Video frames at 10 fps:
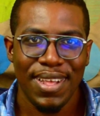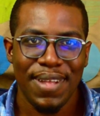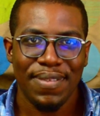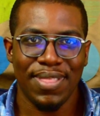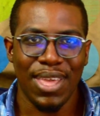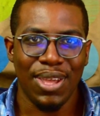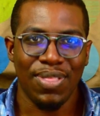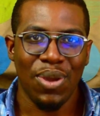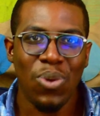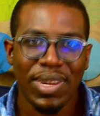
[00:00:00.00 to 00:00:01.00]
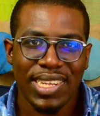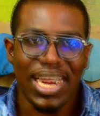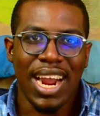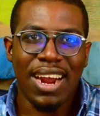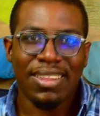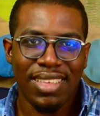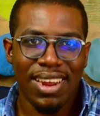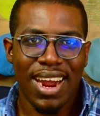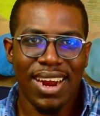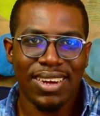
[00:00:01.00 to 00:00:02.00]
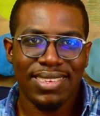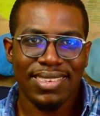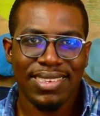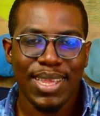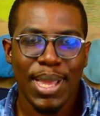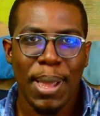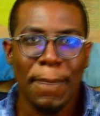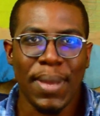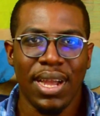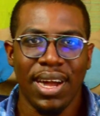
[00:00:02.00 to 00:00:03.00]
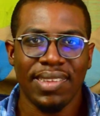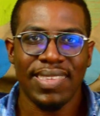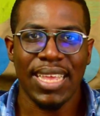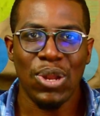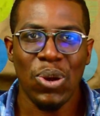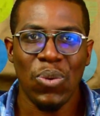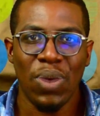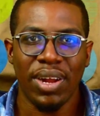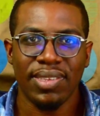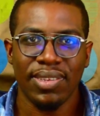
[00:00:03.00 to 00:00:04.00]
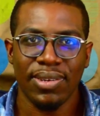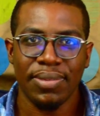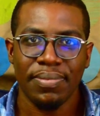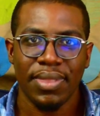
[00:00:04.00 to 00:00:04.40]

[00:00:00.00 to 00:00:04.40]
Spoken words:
They want to guard their hearts because they don't want to,